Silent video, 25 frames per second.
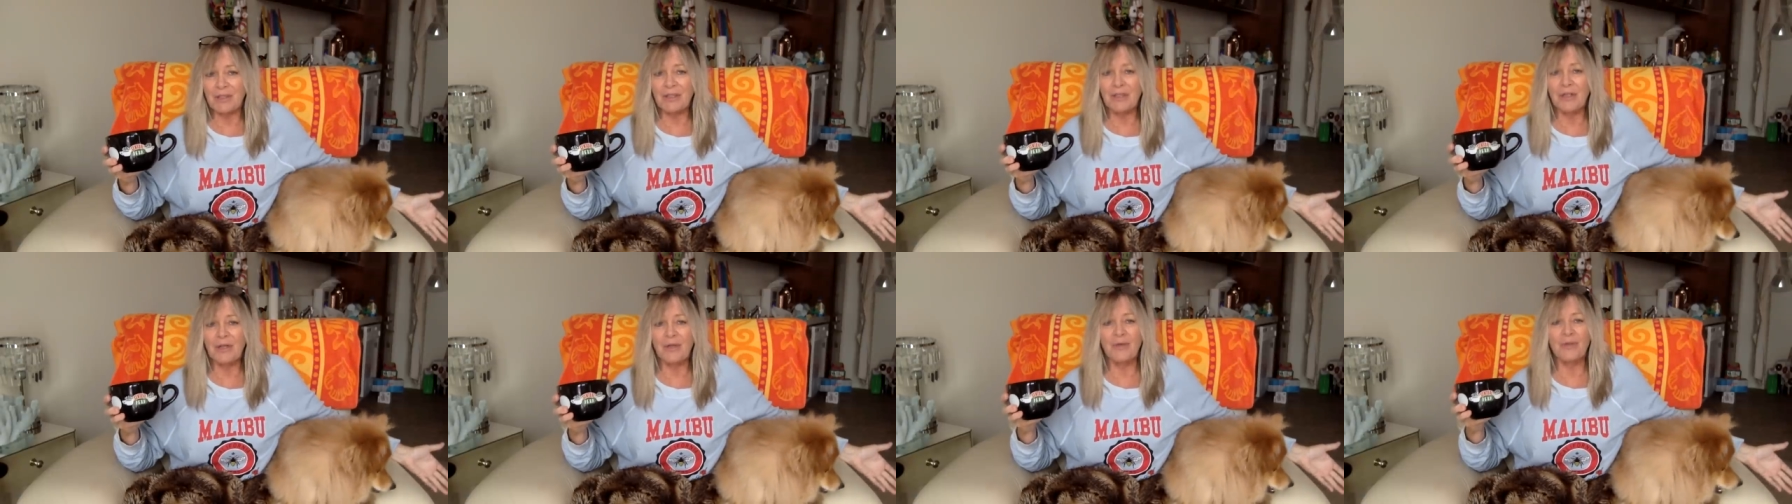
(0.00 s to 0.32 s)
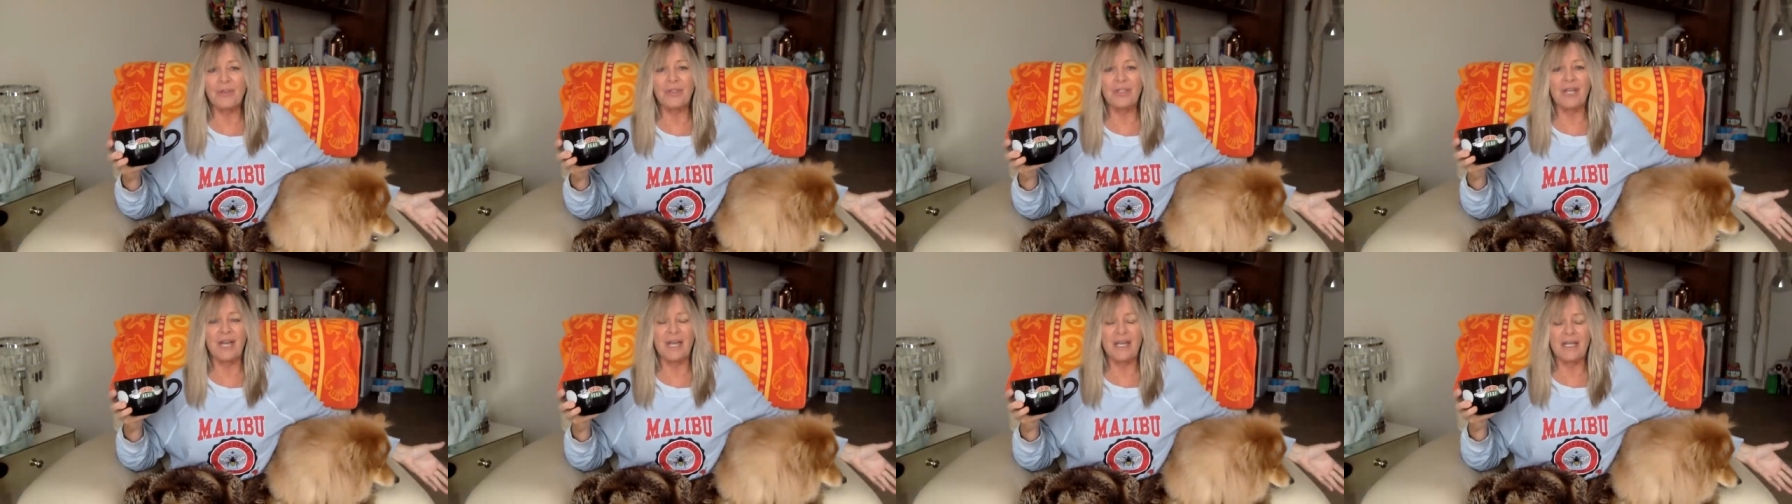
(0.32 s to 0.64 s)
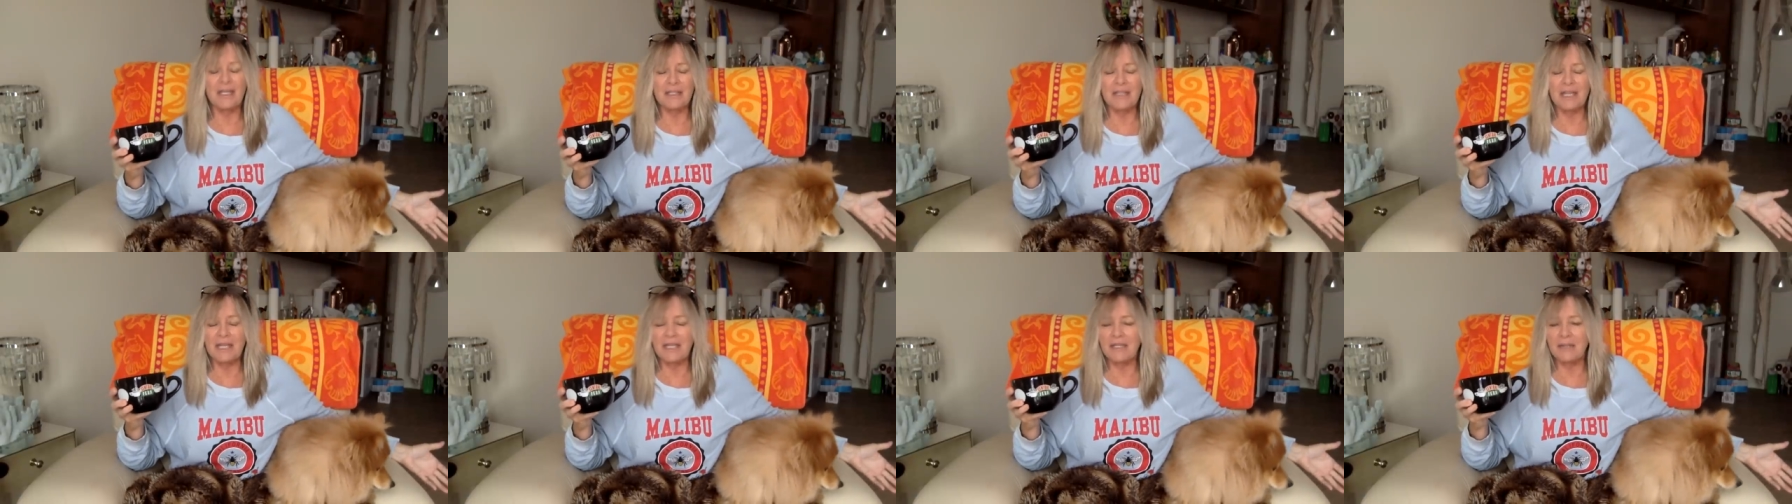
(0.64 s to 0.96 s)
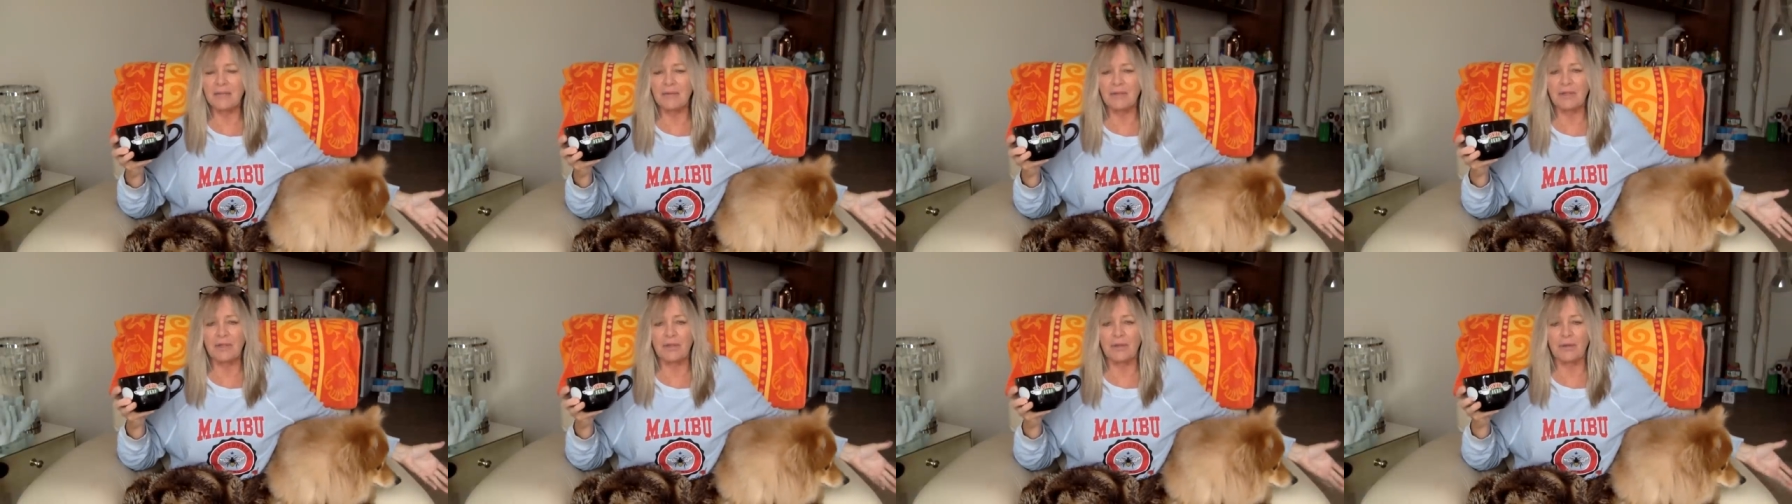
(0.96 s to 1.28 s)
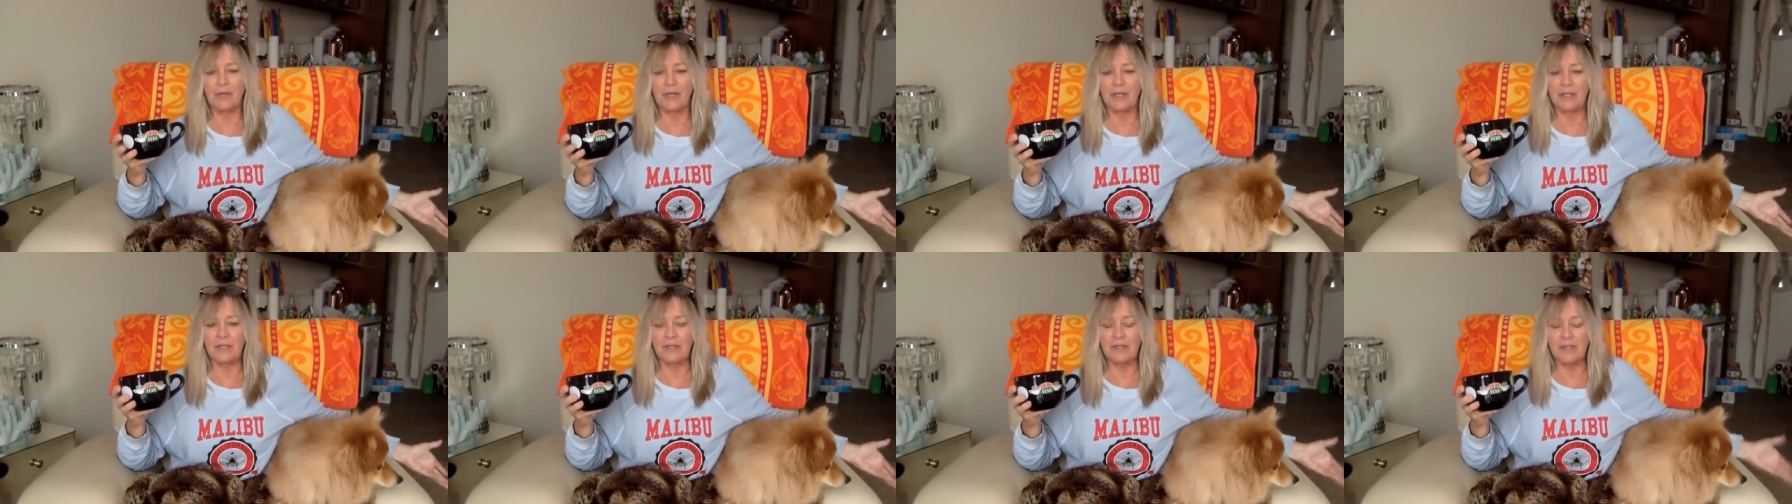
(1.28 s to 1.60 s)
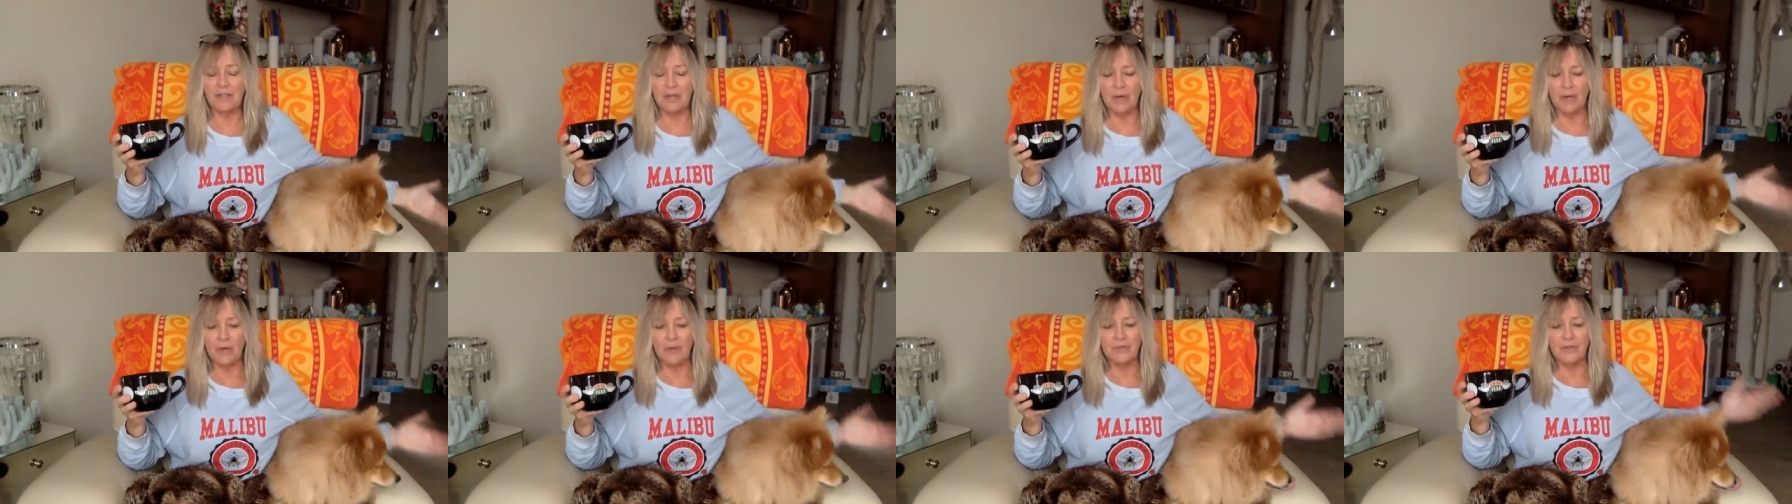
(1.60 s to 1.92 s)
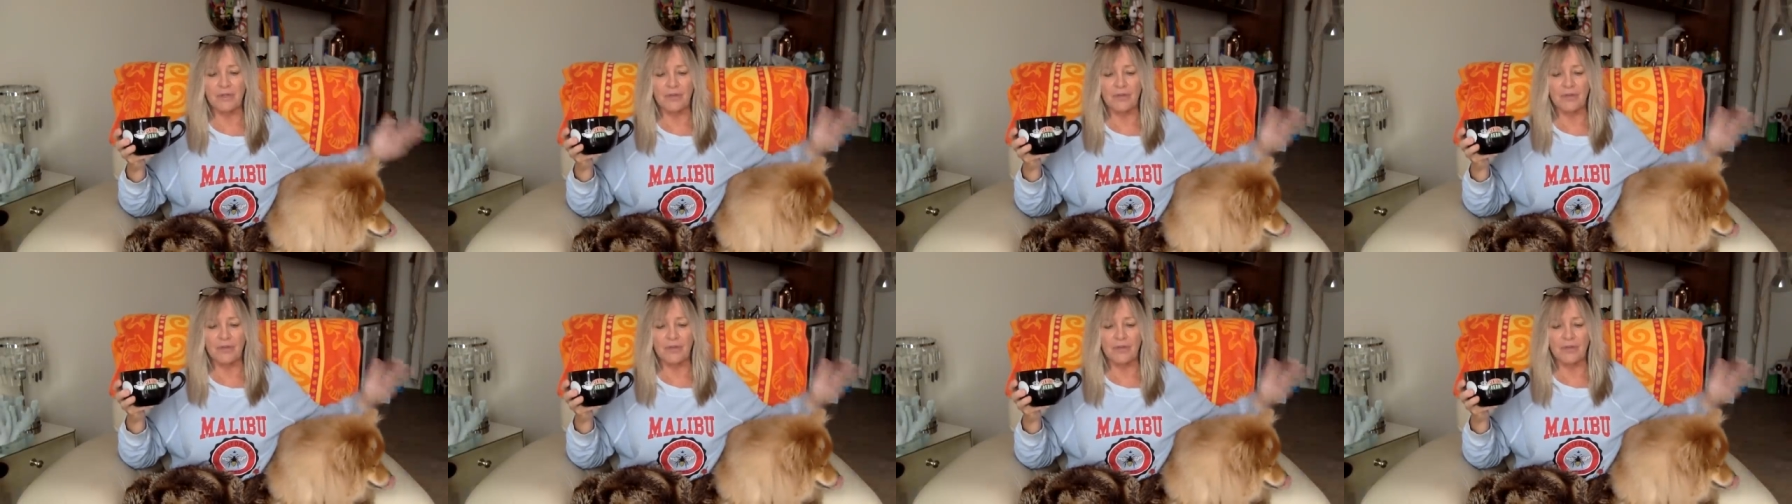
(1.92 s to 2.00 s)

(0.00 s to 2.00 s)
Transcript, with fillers: You know, you got to take it with a grain of salt.